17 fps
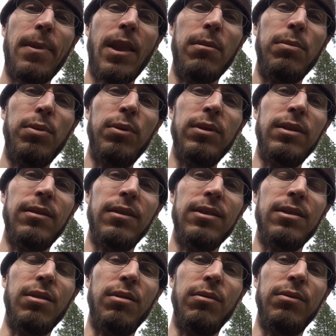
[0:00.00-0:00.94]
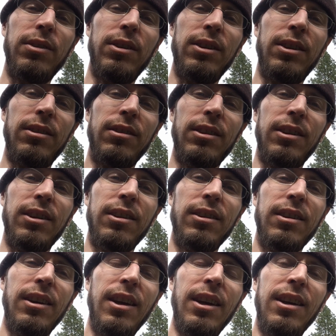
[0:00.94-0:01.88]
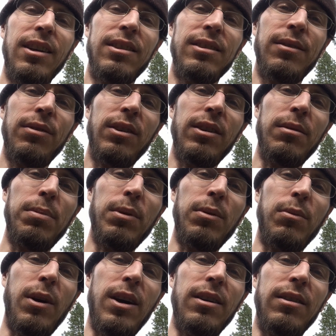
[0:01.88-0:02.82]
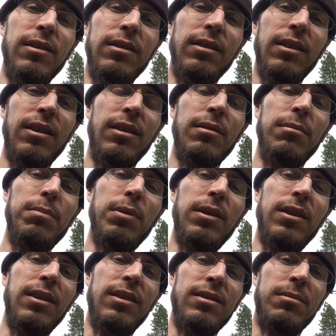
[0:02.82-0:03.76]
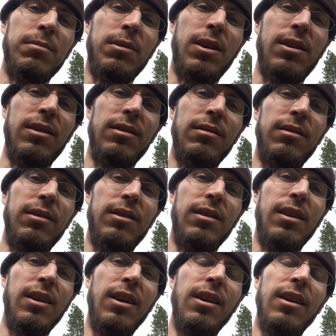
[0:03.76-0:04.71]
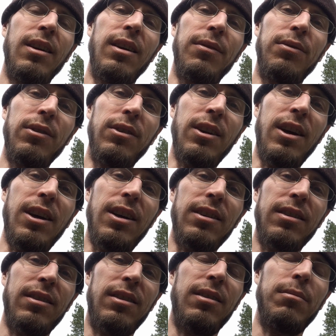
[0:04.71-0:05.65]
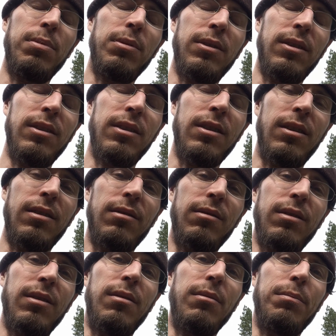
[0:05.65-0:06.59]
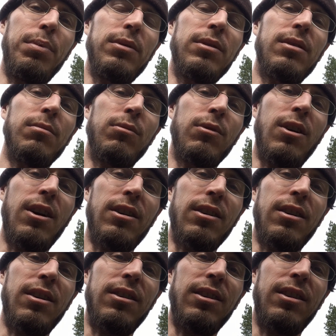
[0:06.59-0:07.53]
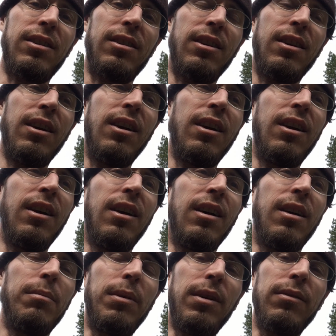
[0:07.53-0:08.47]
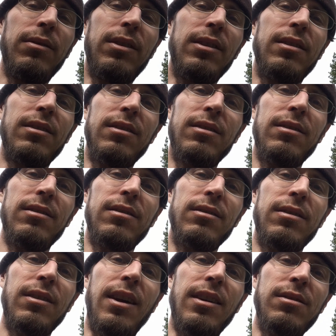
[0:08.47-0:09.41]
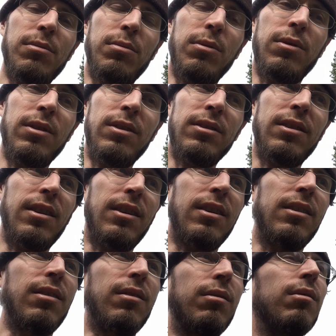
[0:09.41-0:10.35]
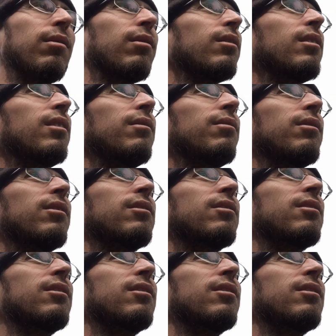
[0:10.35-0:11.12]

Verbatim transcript: The point of this whole video here is if you're going to put wire in the ground, put it in some conduit. If you're not going to put it in conduit, put some rock on it, above it, as a warning sign, or even